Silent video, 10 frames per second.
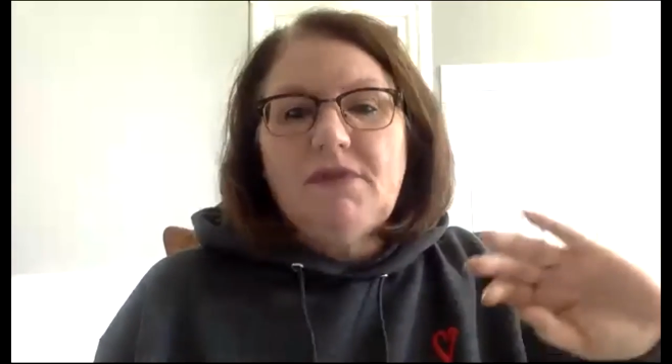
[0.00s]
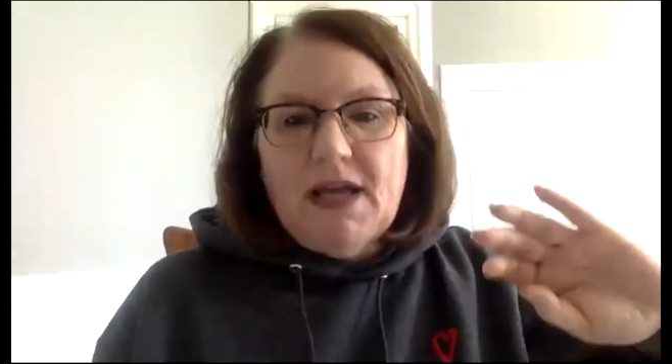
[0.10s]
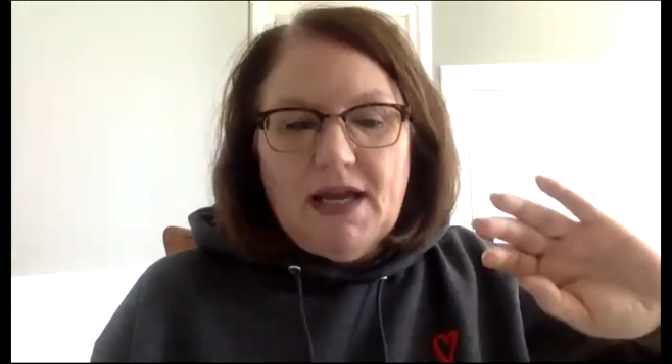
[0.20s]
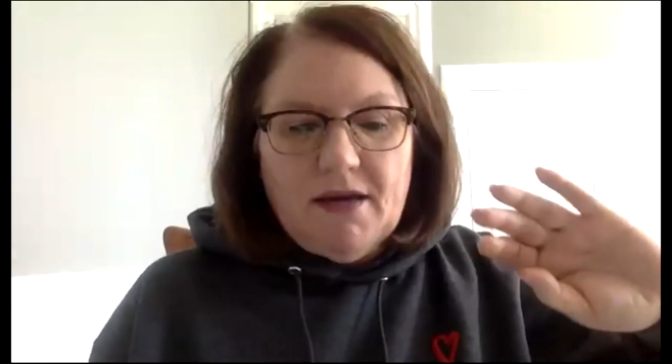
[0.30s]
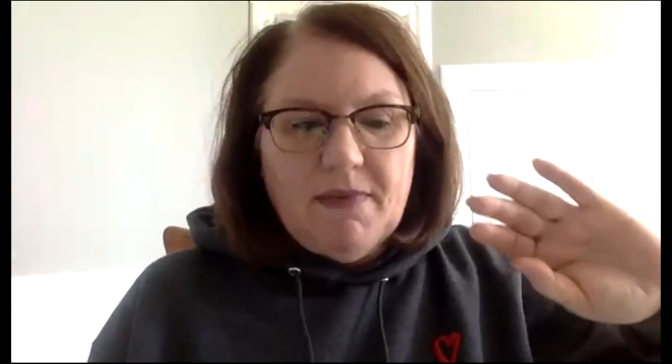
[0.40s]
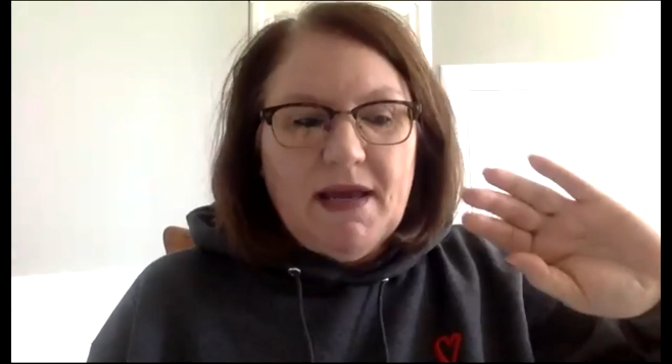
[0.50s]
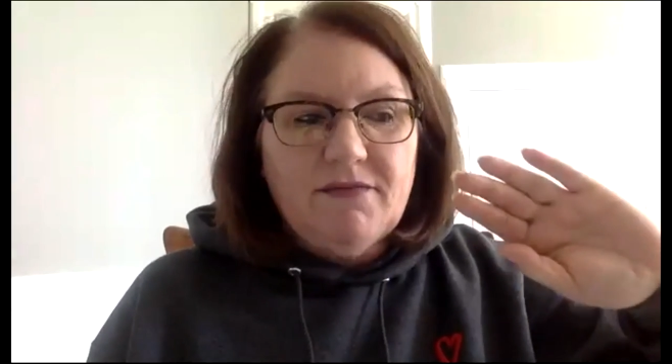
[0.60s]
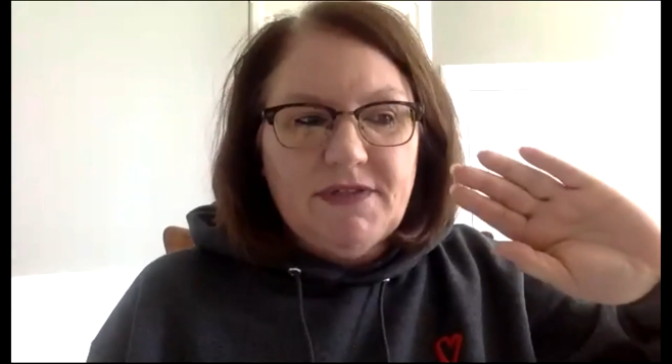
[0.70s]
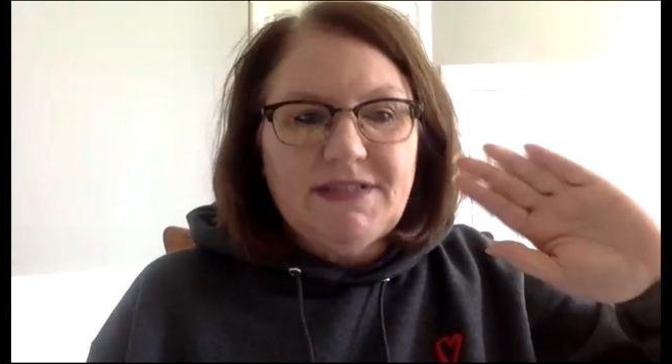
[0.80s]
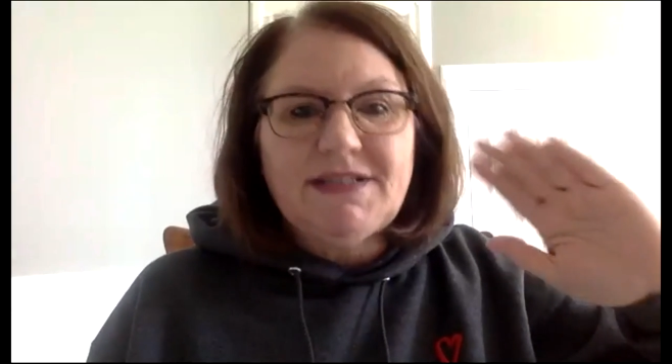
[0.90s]
um,
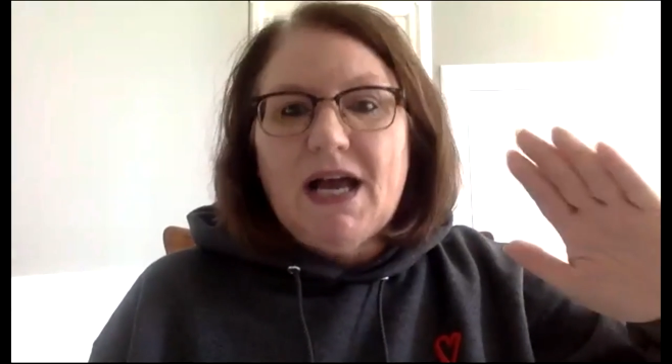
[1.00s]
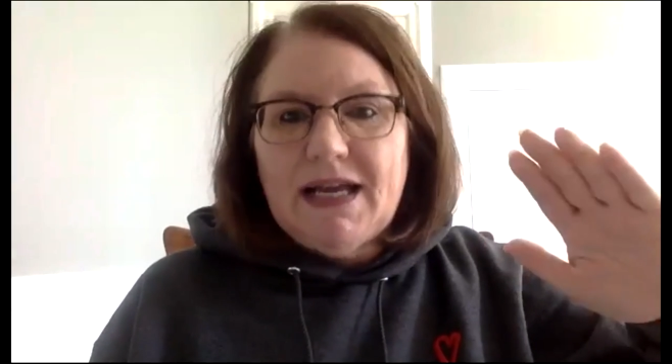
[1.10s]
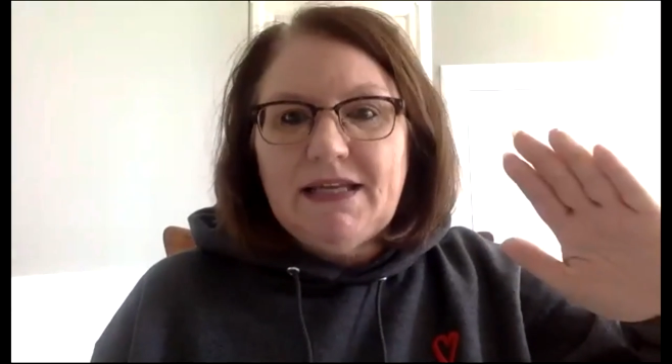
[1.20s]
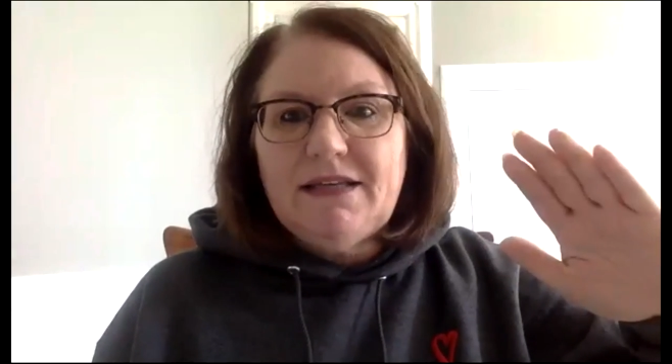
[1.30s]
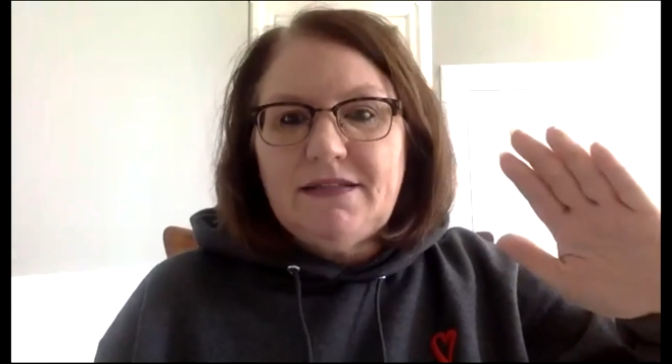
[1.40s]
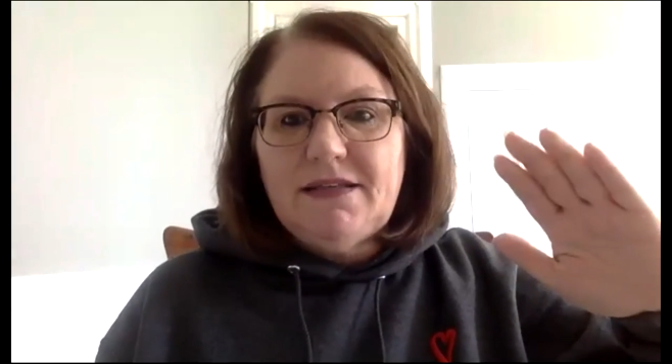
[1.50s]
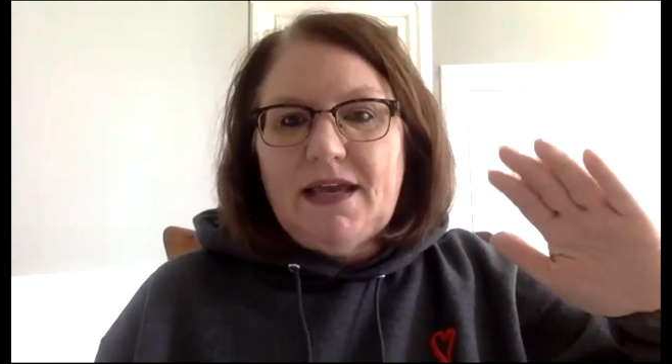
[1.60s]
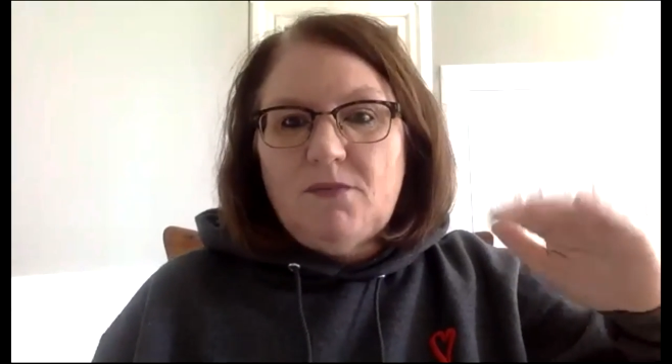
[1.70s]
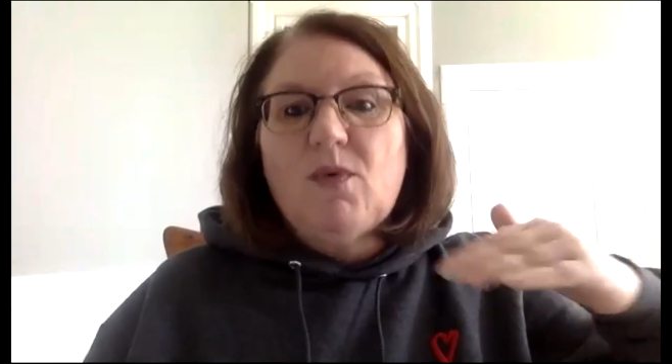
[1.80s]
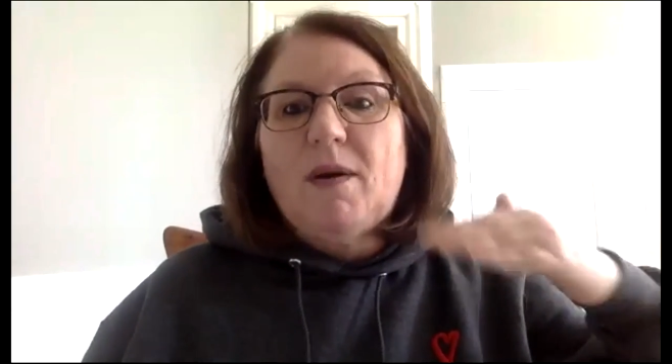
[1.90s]
have decided
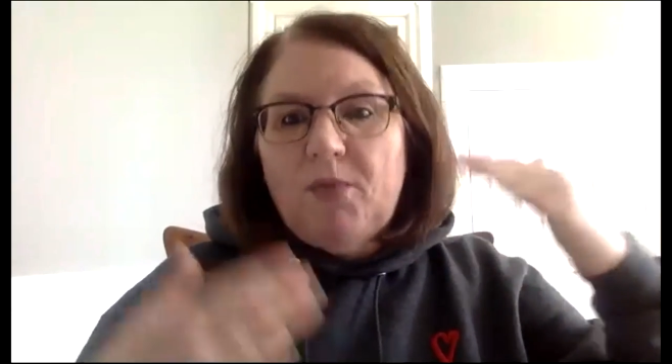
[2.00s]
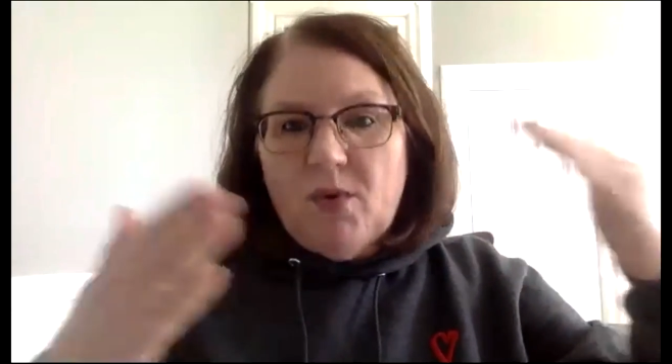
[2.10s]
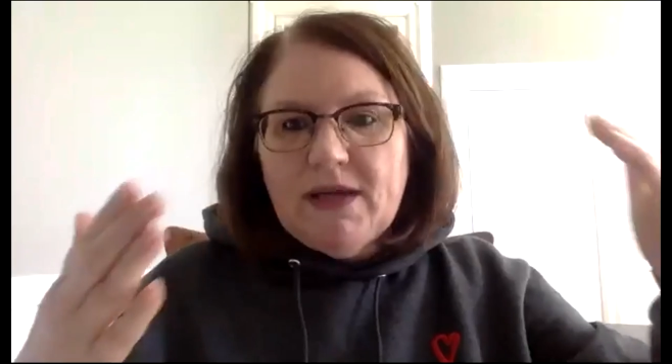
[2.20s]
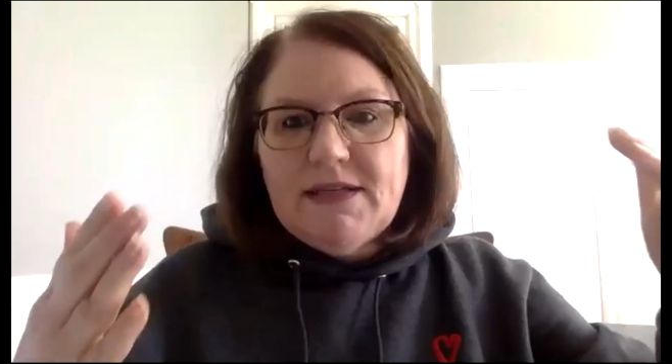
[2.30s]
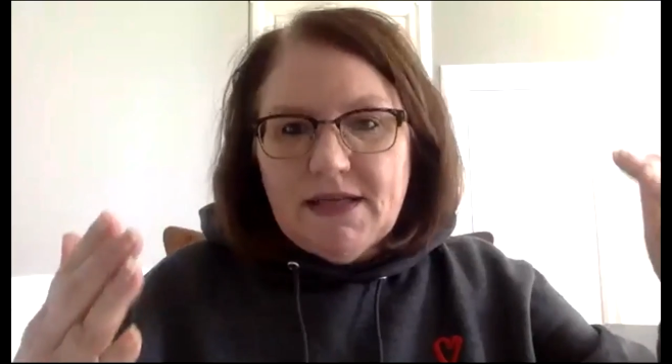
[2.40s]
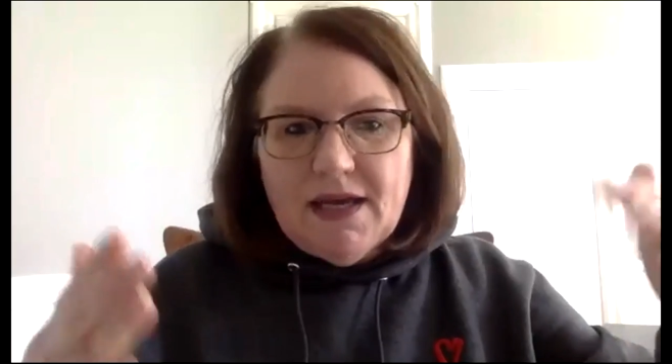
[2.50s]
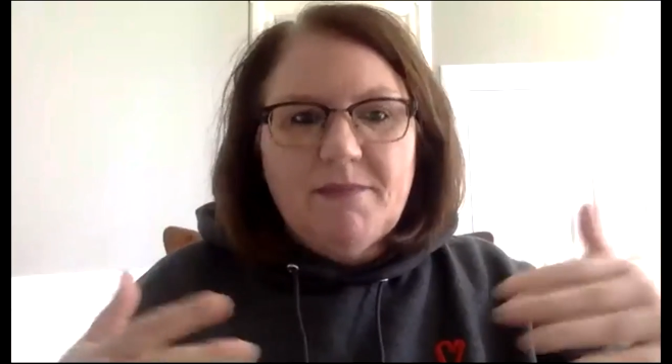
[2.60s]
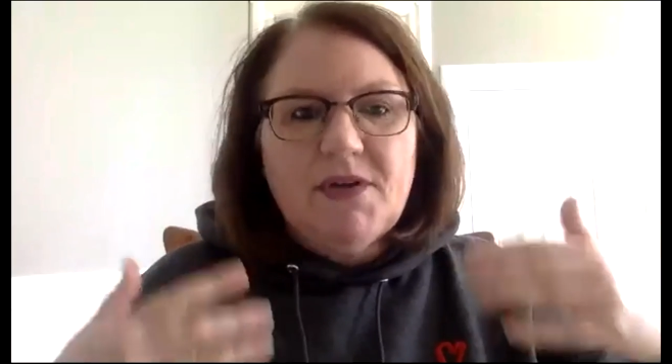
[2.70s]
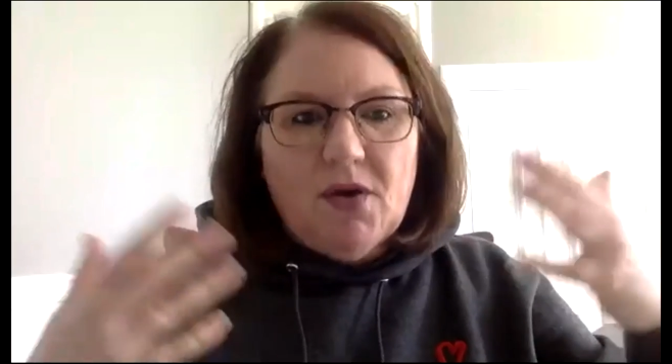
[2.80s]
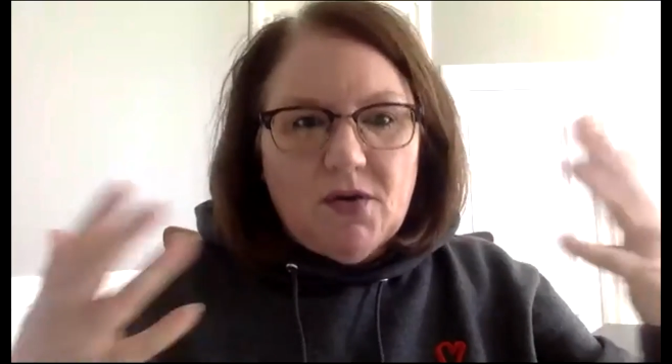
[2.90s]
at one point in
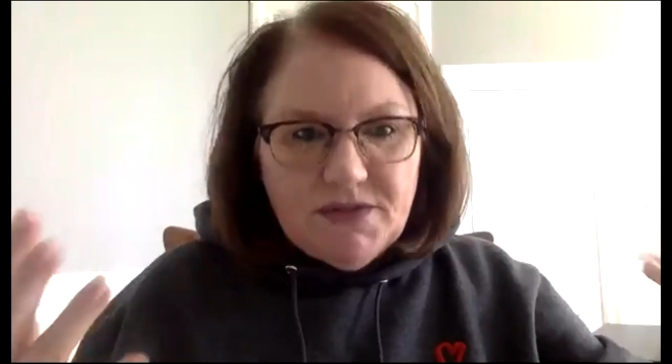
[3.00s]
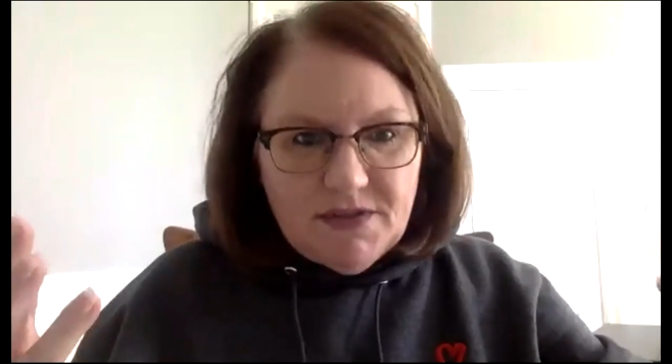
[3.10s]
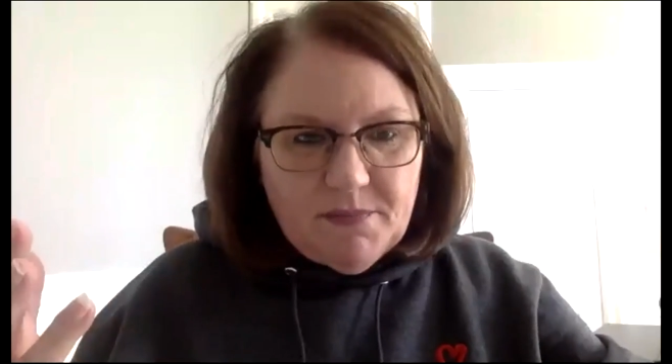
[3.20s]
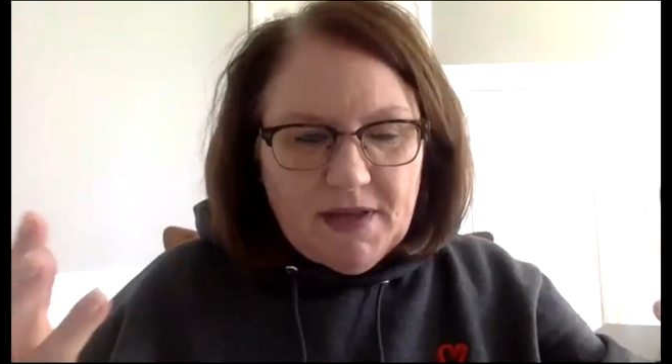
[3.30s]
time to host a,